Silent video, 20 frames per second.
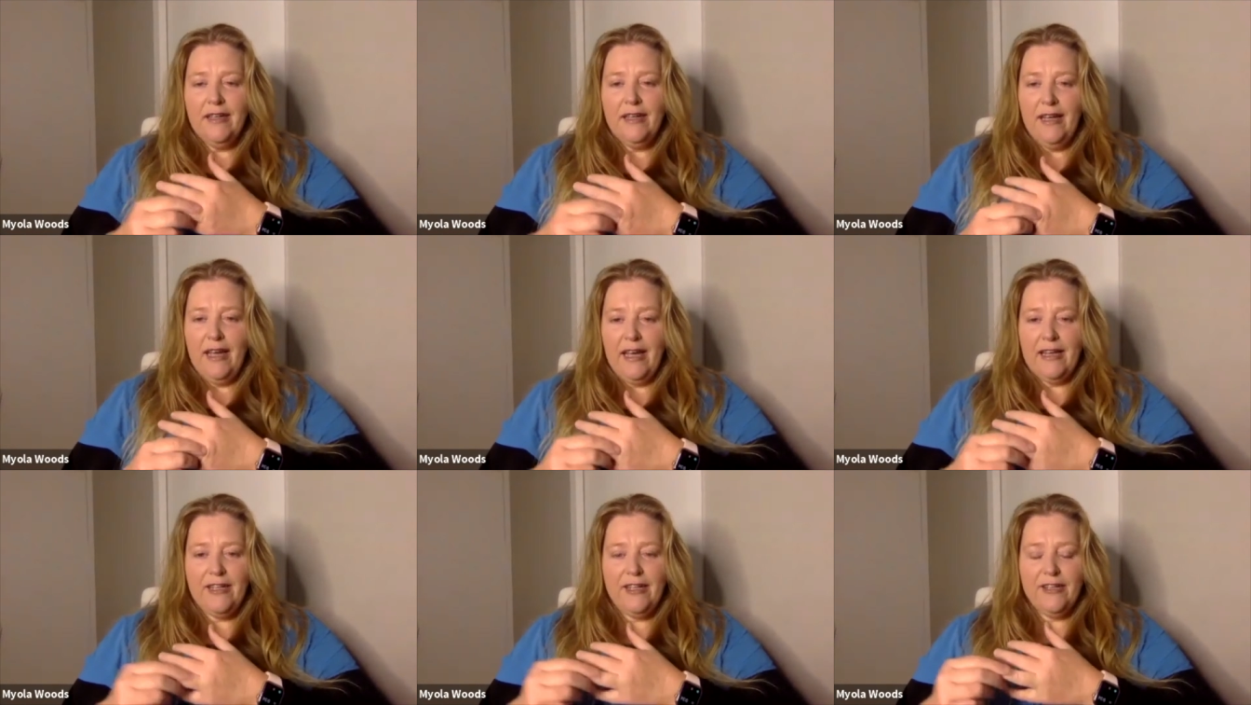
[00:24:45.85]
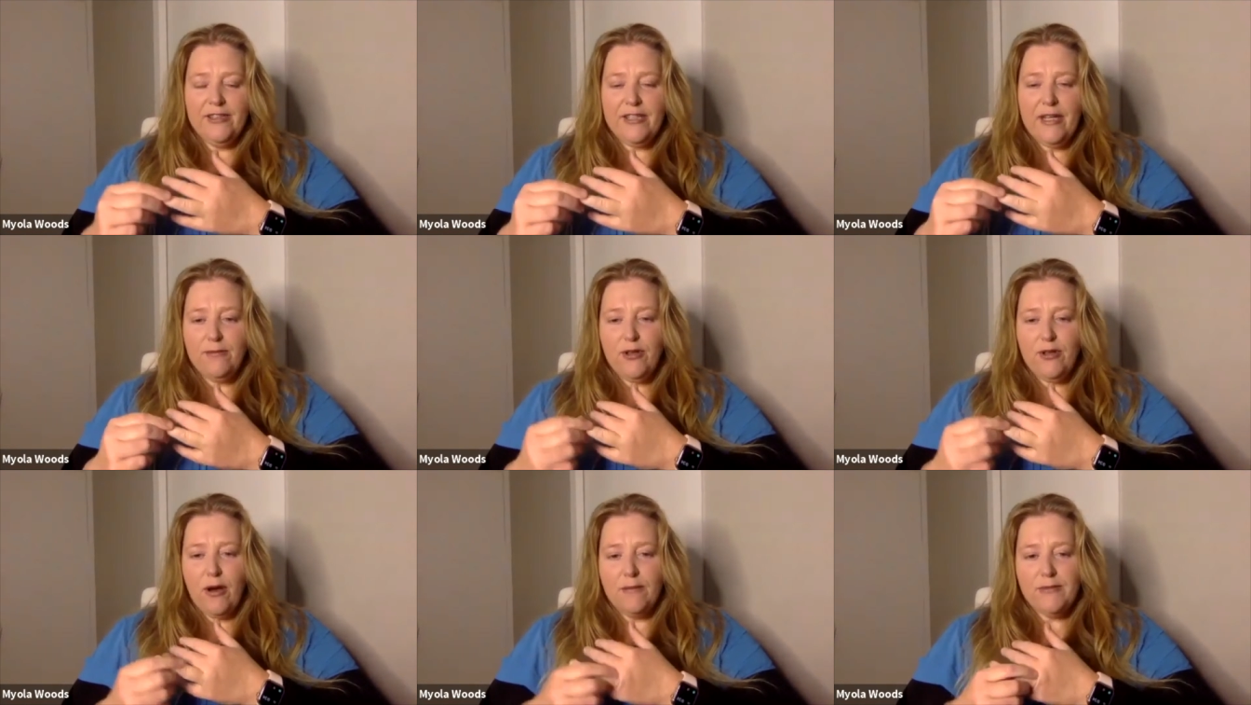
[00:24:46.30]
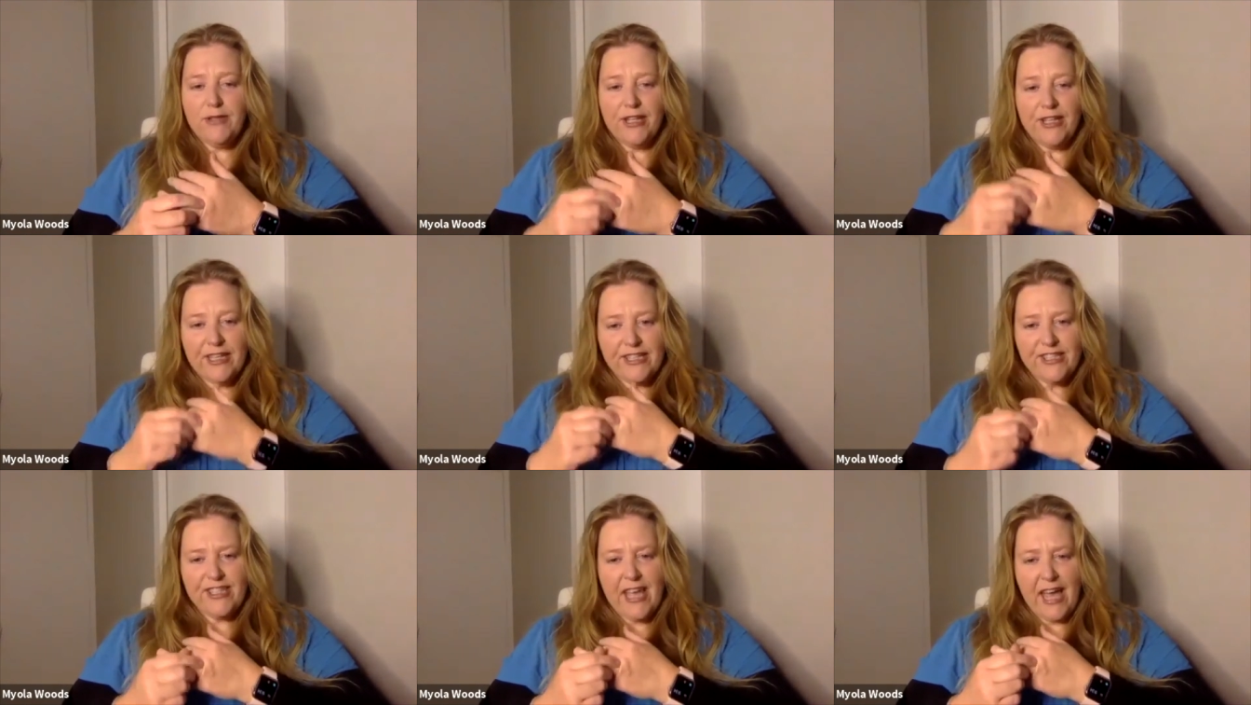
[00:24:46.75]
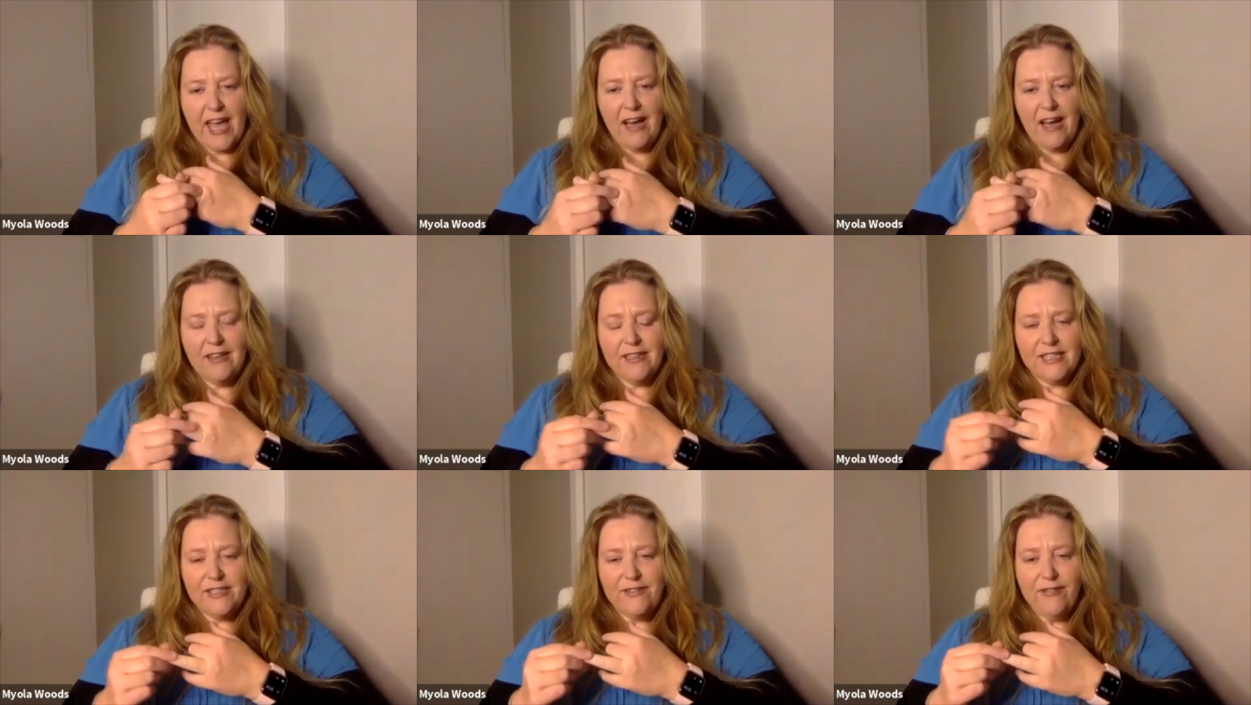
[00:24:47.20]
And you know, sometimes I think
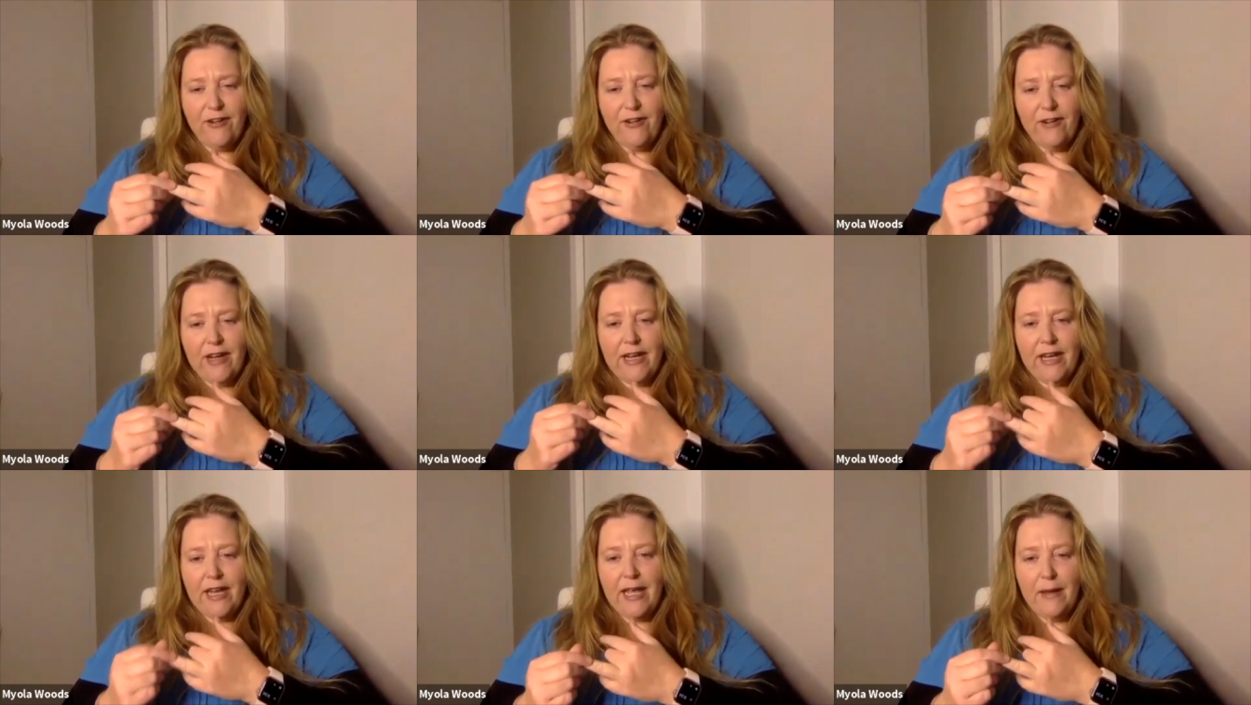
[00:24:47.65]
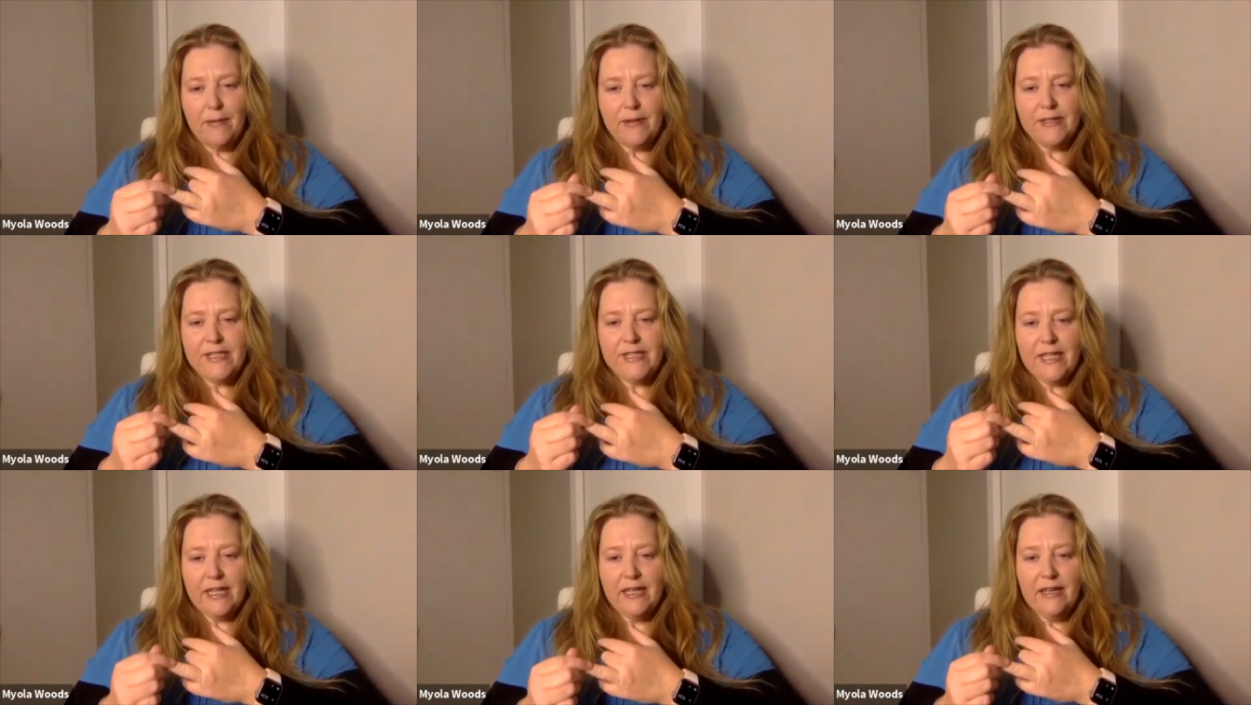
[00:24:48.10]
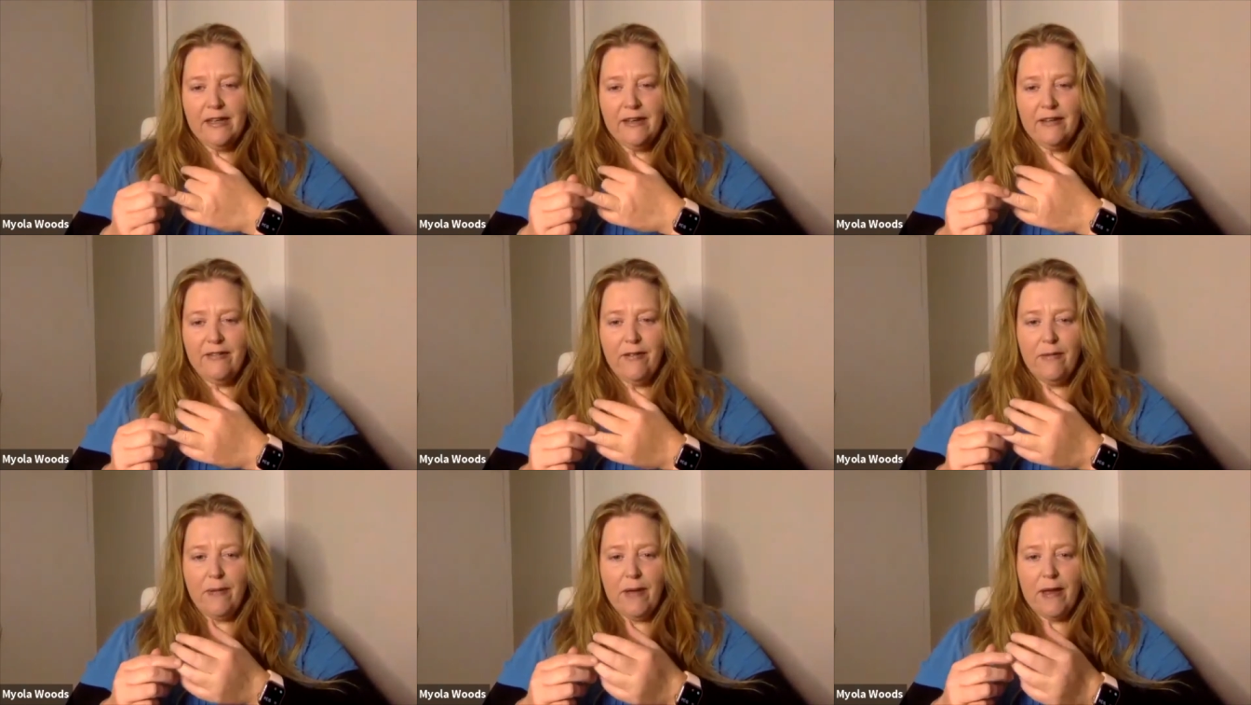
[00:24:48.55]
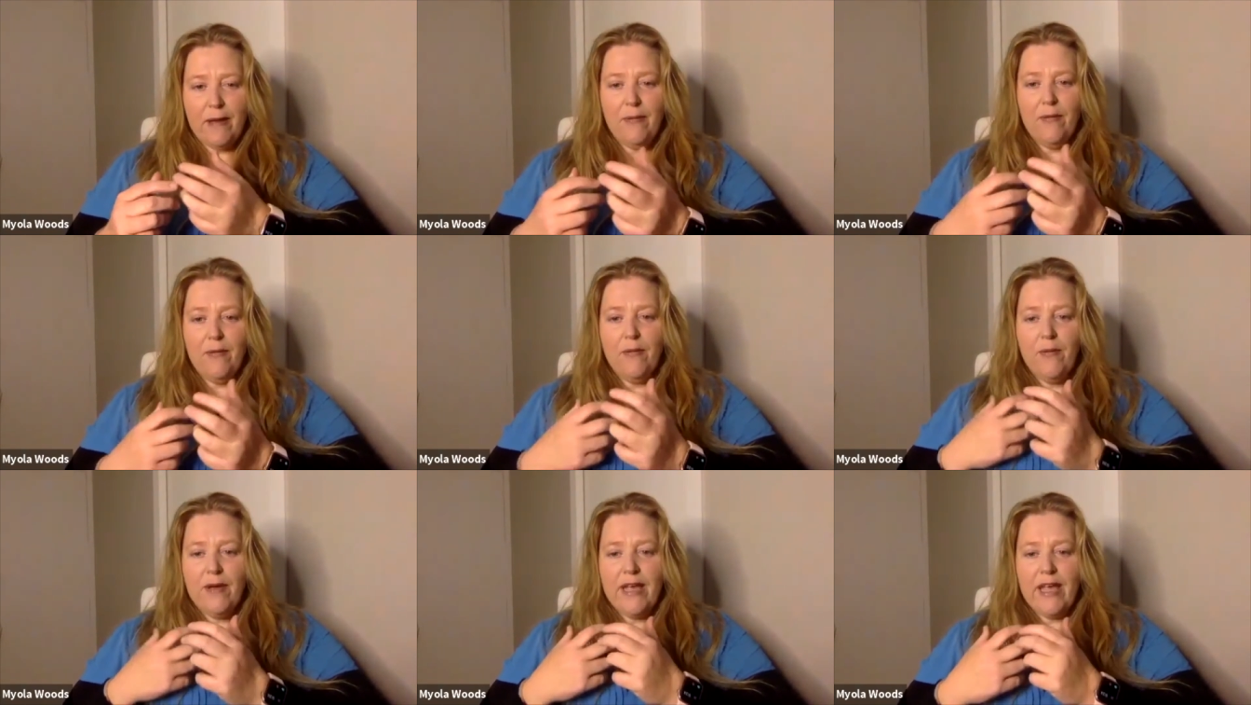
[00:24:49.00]
sound is very inhibiting for people
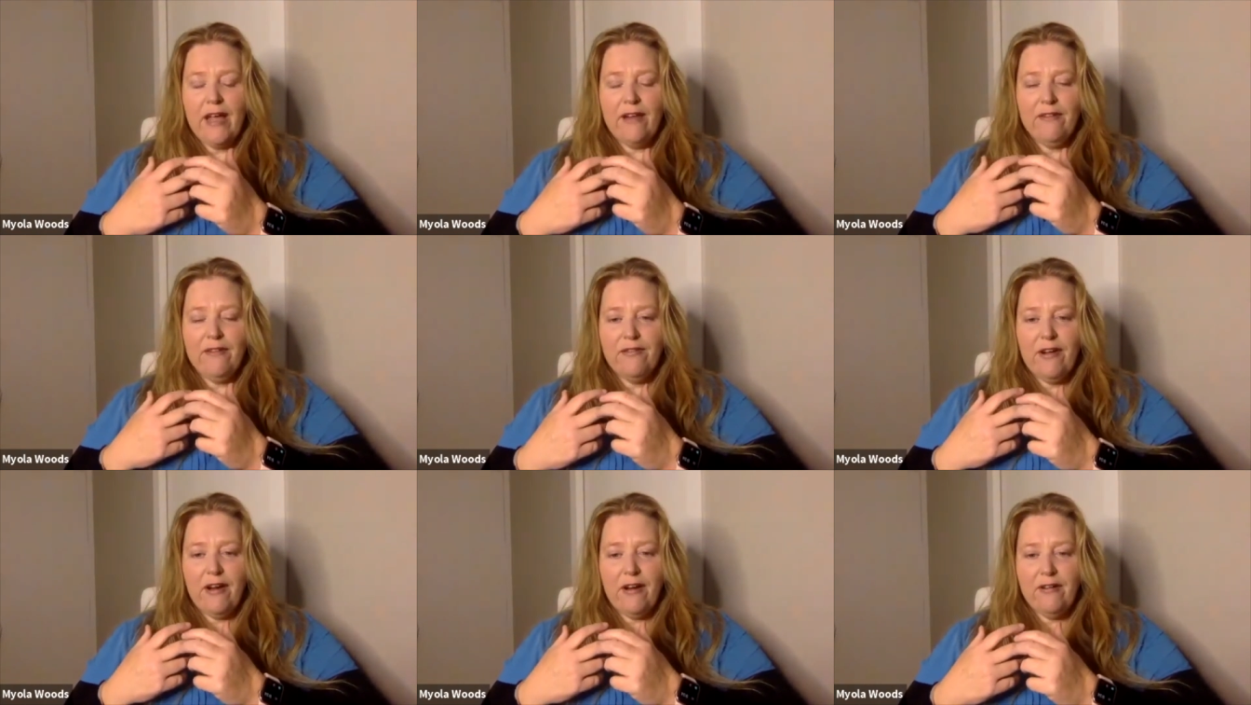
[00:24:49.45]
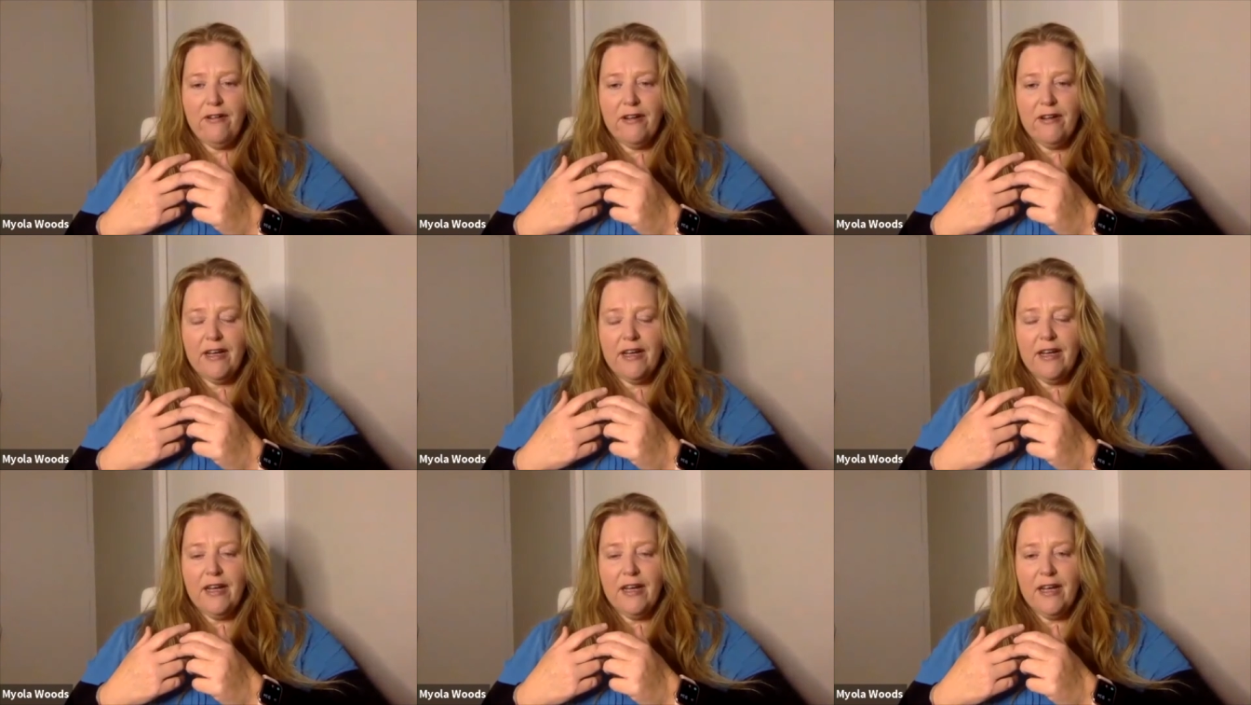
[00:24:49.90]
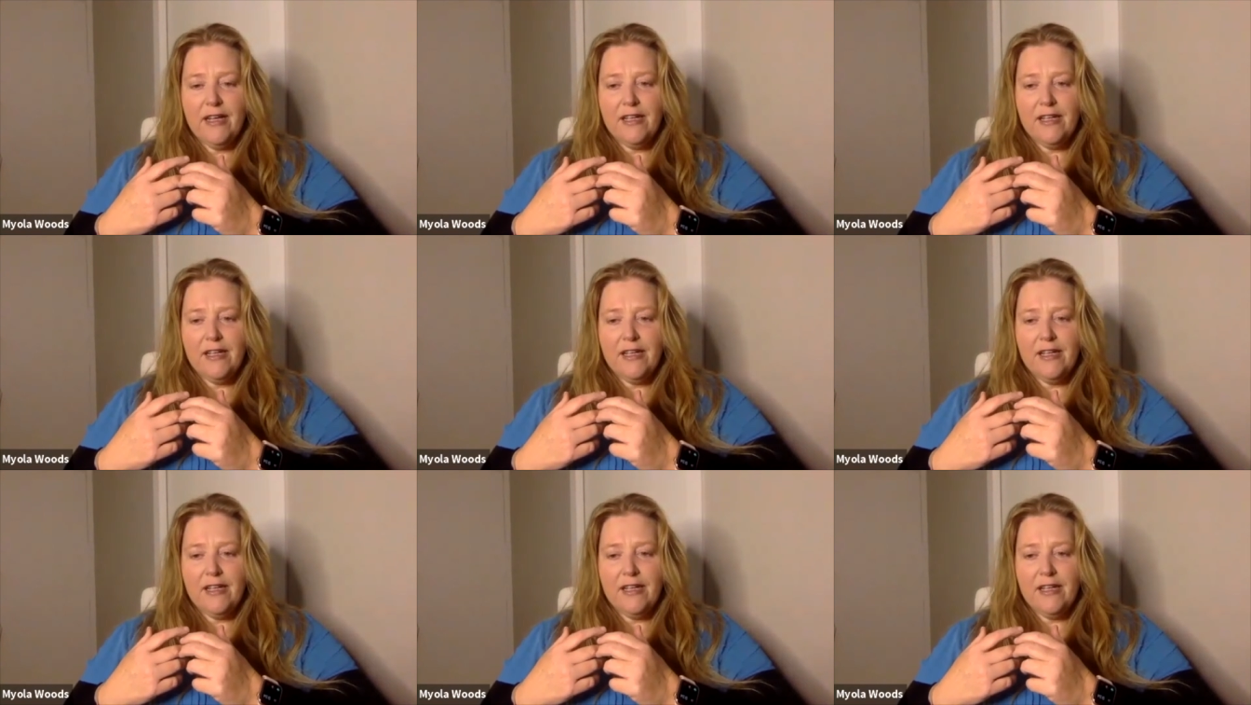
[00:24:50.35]
and we get very